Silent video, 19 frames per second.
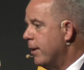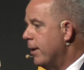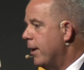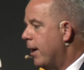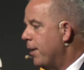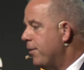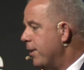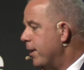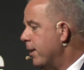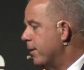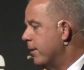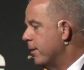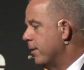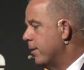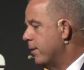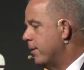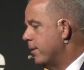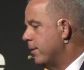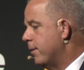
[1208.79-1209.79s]
I think
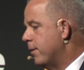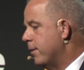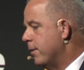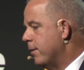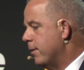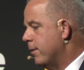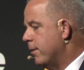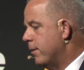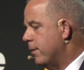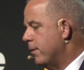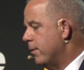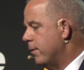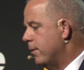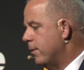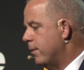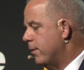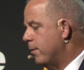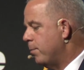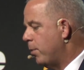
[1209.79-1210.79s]

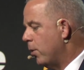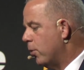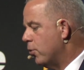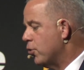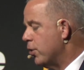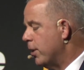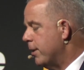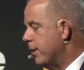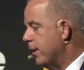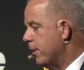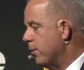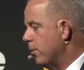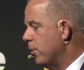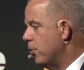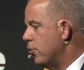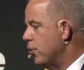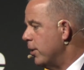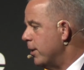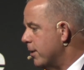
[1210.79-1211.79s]
the blockchain
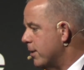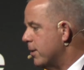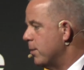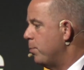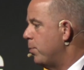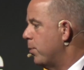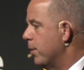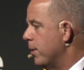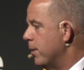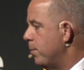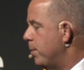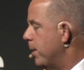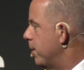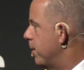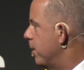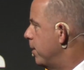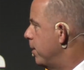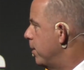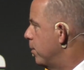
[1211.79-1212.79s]
technology is supported by
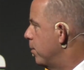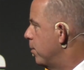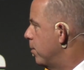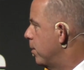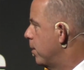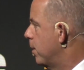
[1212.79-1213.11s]
the EU.